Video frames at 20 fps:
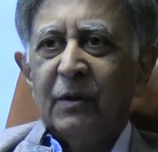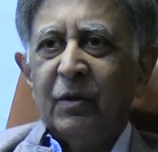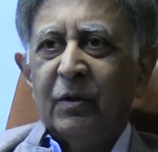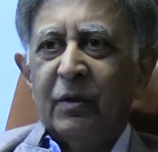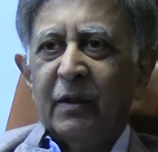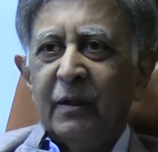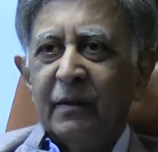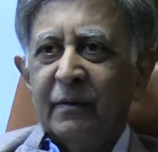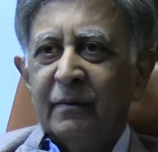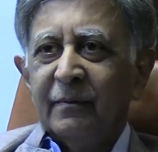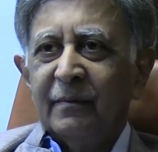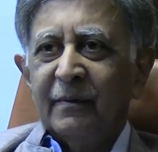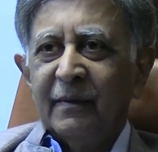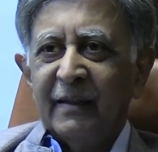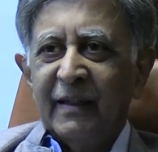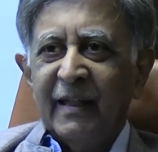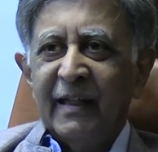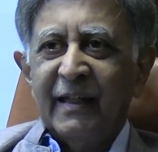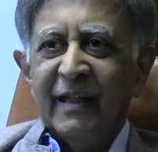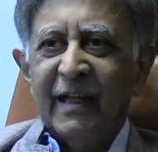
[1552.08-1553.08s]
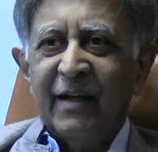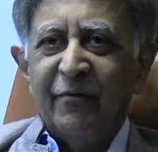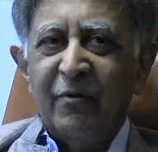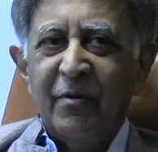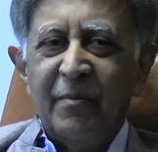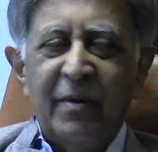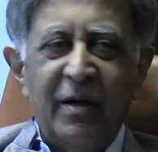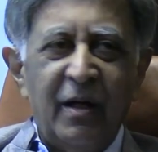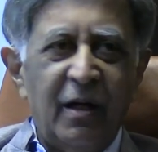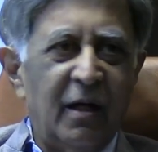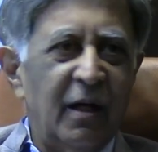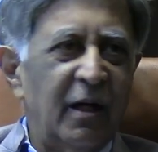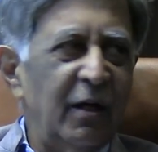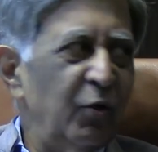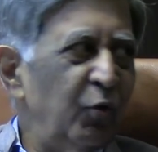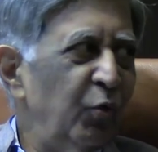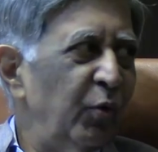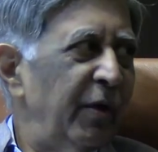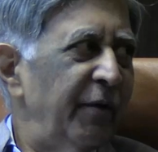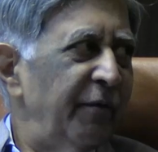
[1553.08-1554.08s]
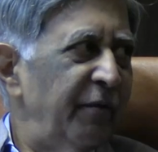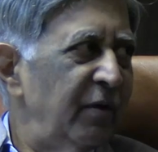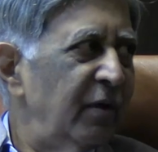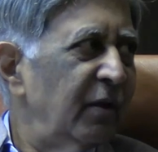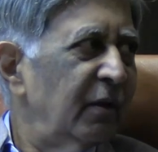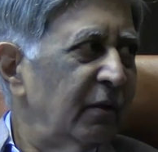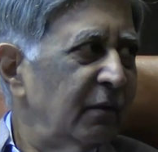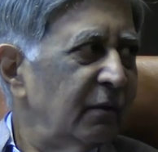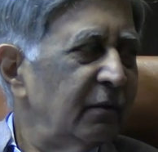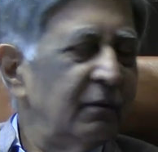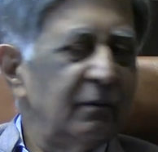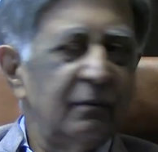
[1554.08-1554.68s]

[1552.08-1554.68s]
Okay, everybody can't do everything.